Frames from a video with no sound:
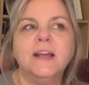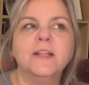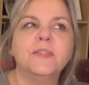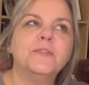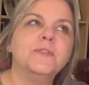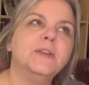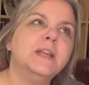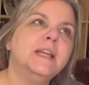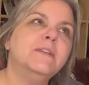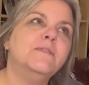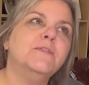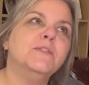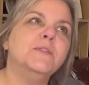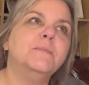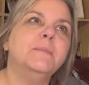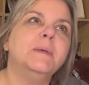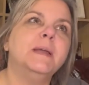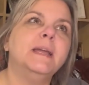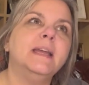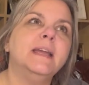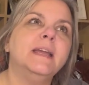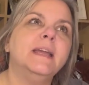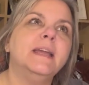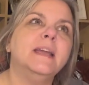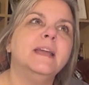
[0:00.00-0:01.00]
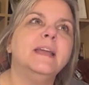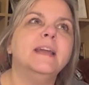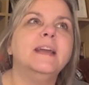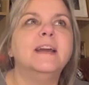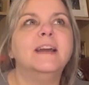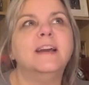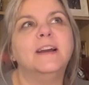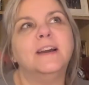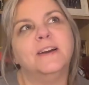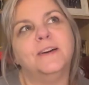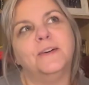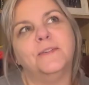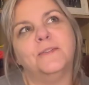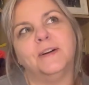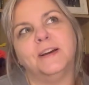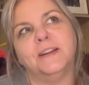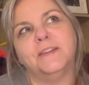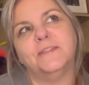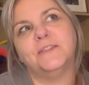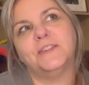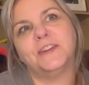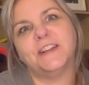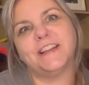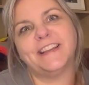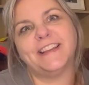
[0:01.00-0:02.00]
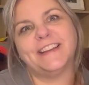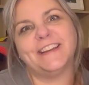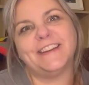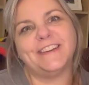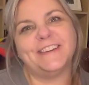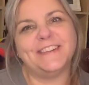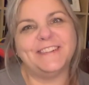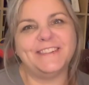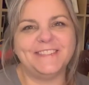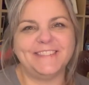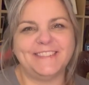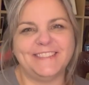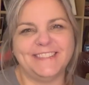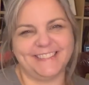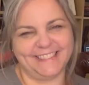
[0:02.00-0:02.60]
3 for me, 1 for you.